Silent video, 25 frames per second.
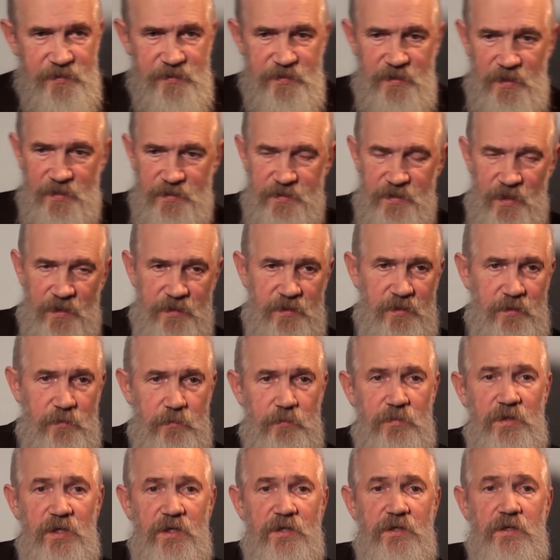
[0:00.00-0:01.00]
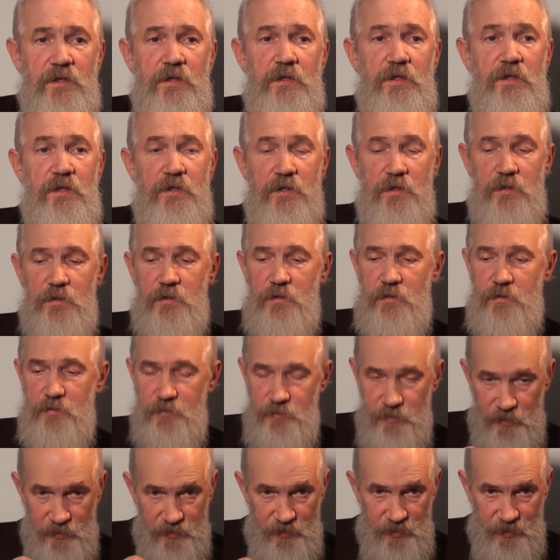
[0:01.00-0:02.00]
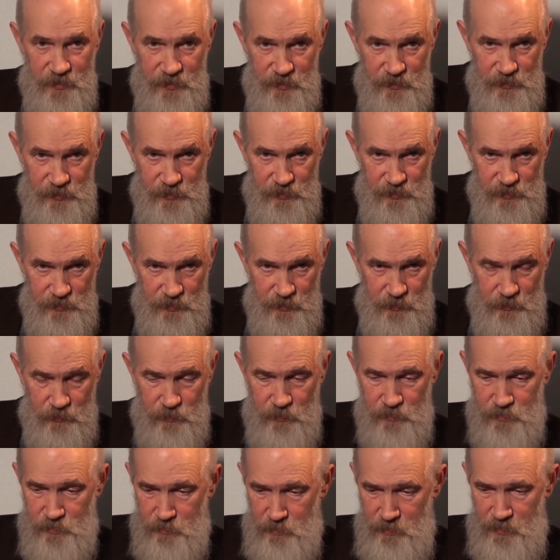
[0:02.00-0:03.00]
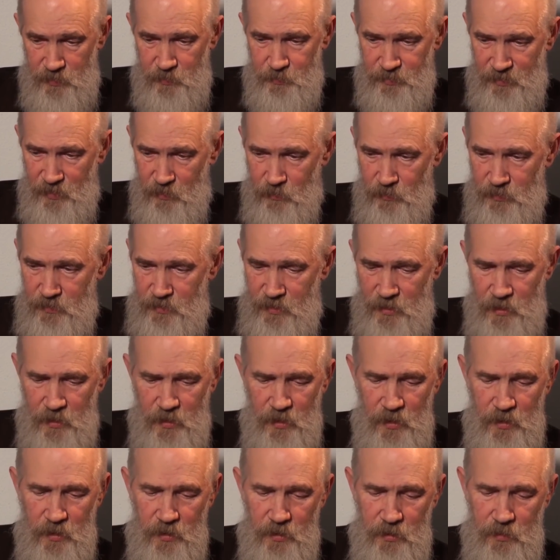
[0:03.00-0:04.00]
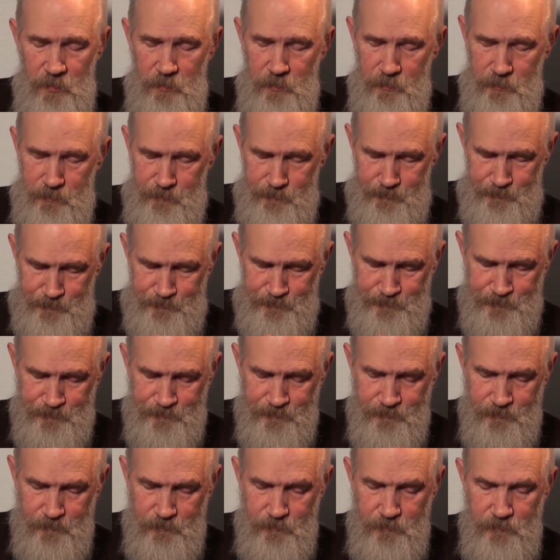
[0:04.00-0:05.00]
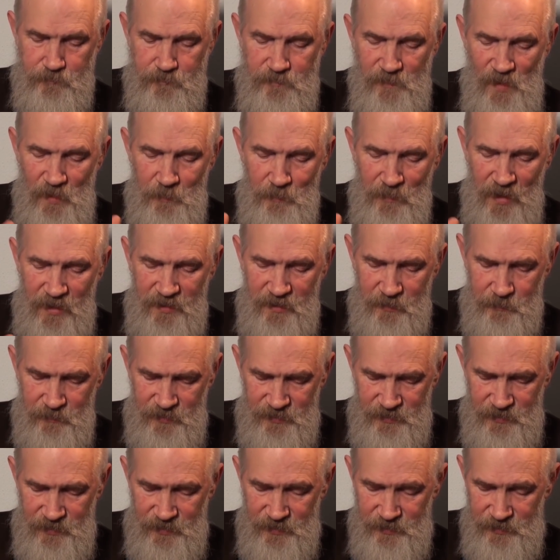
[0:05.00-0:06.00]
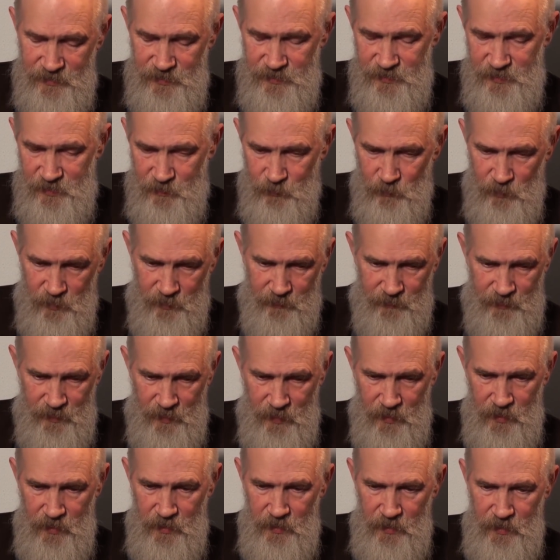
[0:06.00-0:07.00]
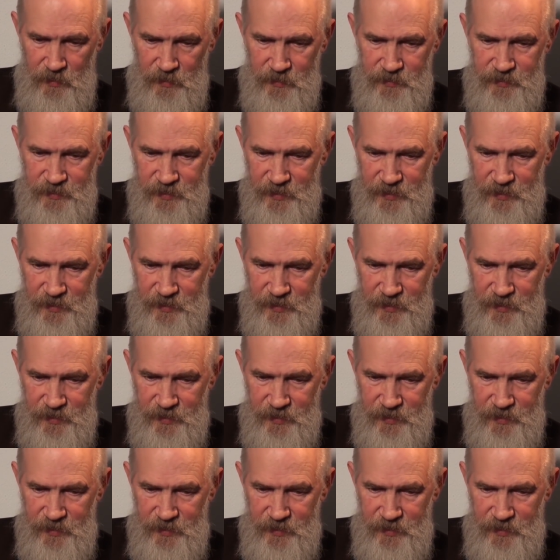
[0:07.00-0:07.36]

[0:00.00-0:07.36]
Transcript: and the cluster transformation of nuclear dissociation produce less energy, which means they occur at low